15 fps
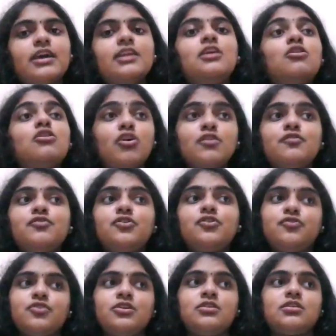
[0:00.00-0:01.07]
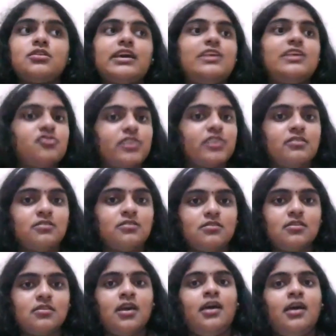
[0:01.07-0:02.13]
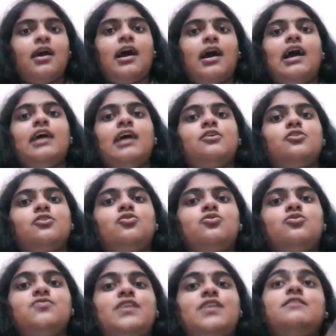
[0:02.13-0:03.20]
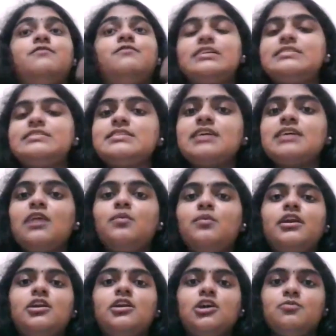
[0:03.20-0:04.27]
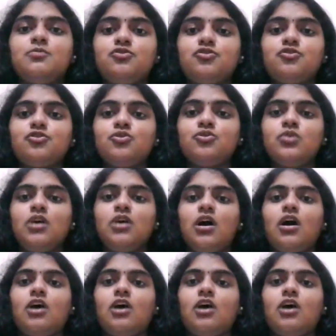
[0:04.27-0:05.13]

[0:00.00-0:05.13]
in a lot of different interests and who's very versatile when it comes to